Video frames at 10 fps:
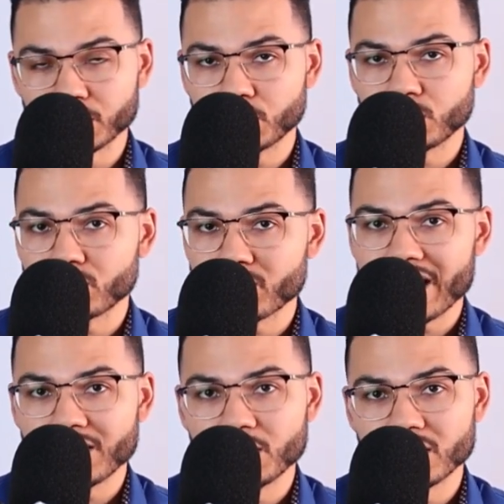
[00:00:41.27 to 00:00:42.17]
a
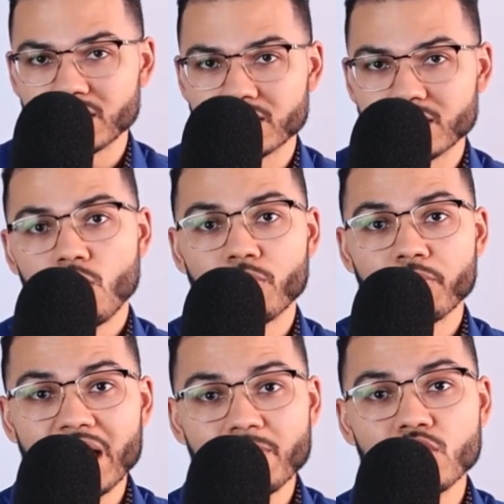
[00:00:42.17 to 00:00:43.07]
strategist, or
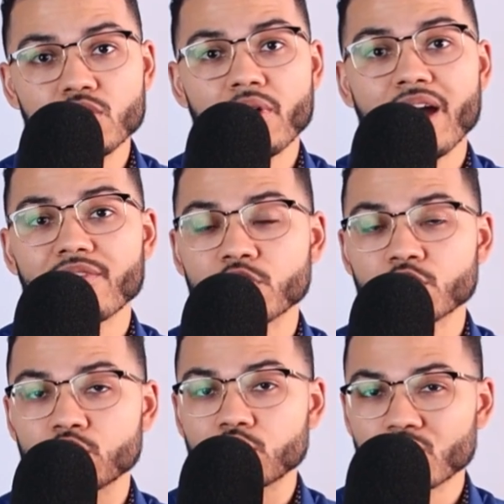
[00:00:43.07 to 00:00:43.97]
maybe you have a
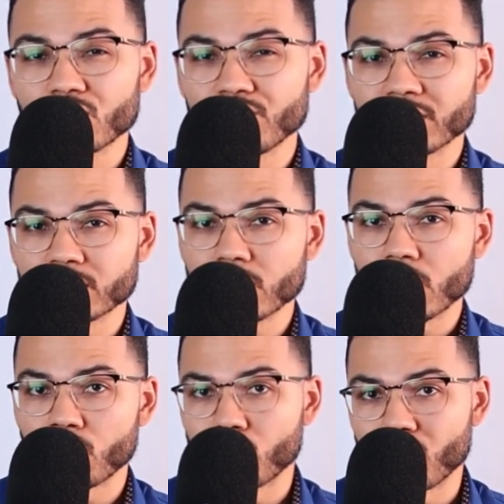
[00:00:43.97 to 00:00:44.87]
service
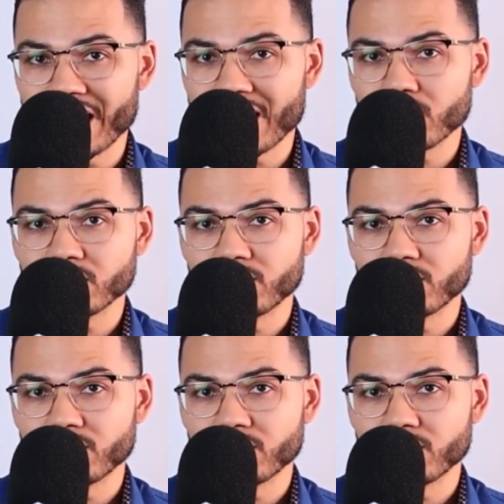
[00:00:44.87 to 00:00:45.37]
around